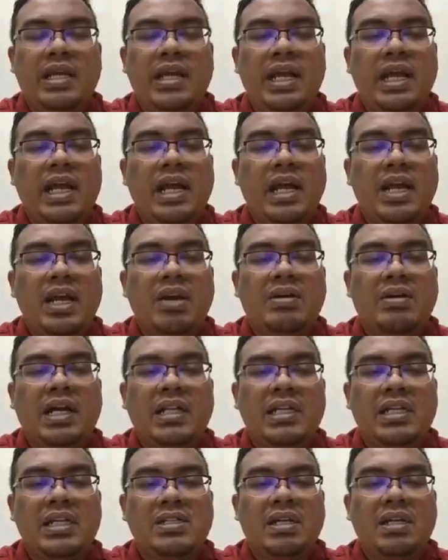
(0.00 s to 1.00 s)
they are
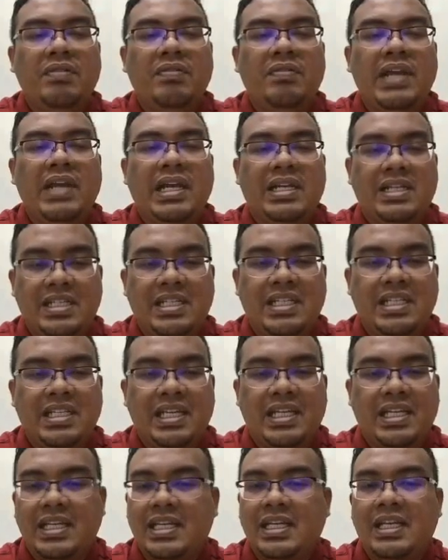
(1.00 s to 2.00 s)
conductors of
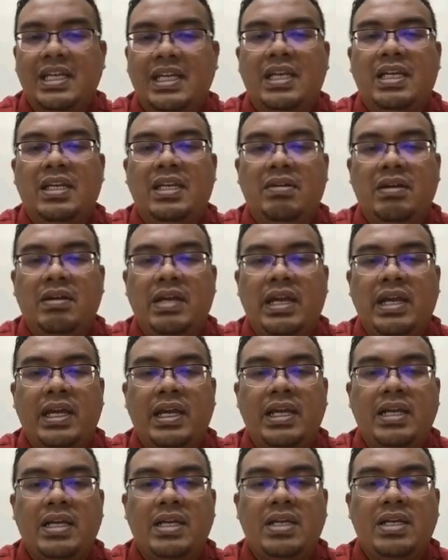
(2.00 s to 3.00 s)
electricity.
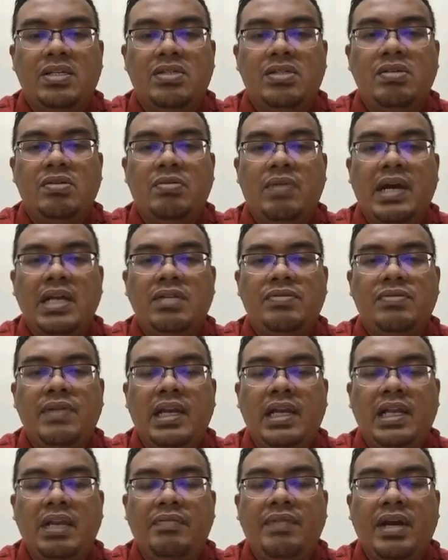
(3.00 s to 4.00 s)
Okay, so once we
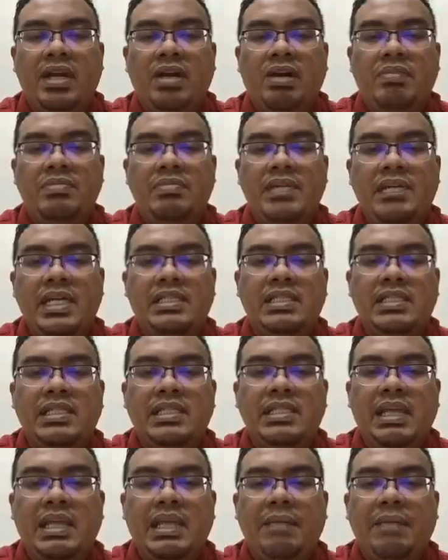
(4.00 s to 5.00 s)
identify the objects,
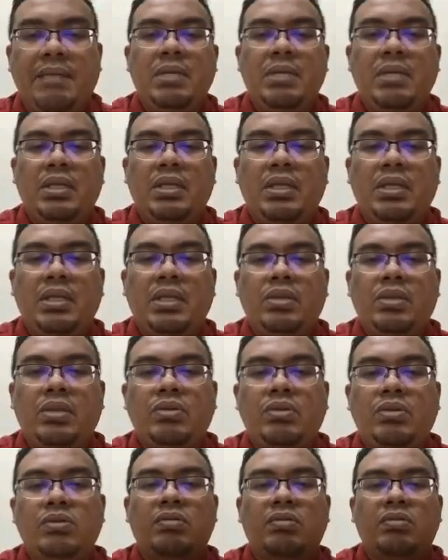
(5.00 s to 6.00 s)
step number 2,
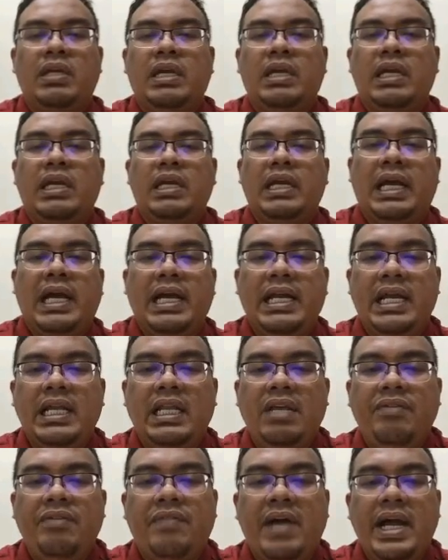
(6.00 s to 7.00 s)

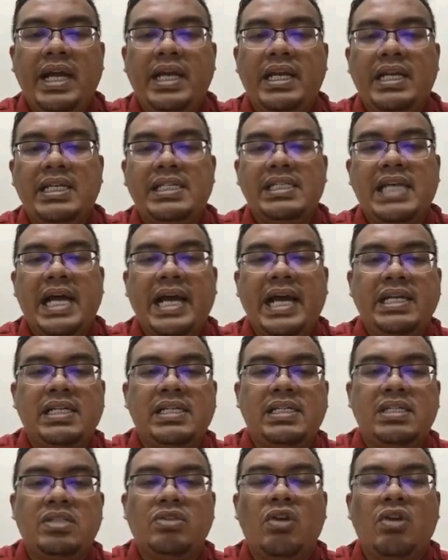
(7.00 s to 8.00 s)
identify the
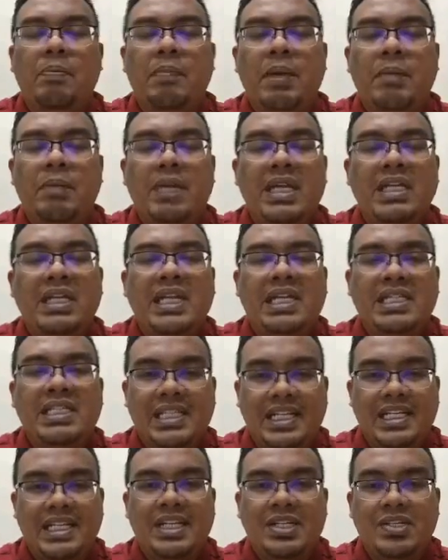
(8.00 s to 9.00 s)
science topic being
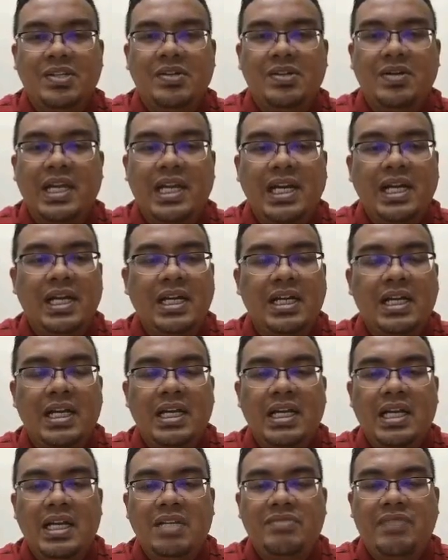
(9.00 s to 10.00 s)
tested. So here
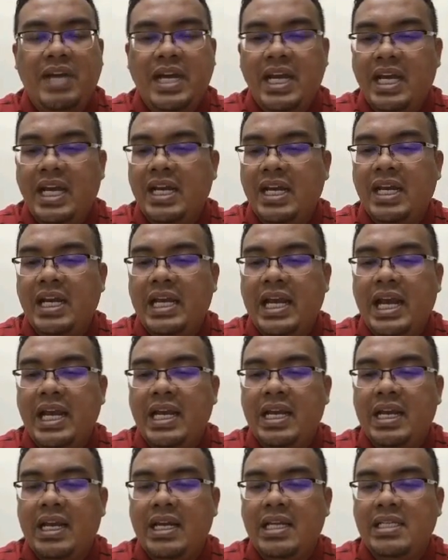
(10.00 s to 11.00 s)
is very clear
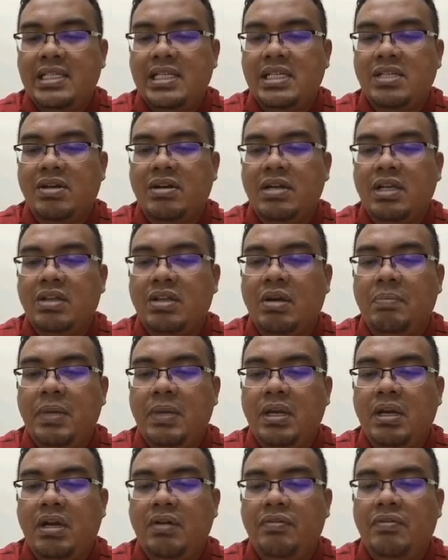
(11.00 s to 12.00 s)
that this is on the
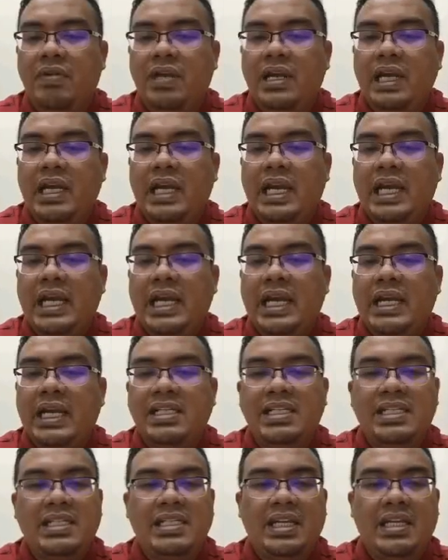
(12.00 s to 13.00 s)
topic of
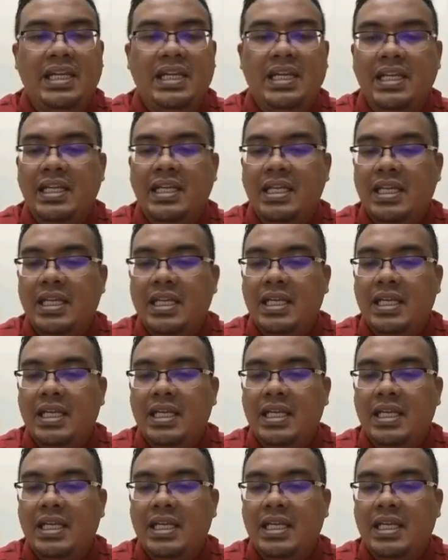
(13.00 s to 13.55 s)
electricity.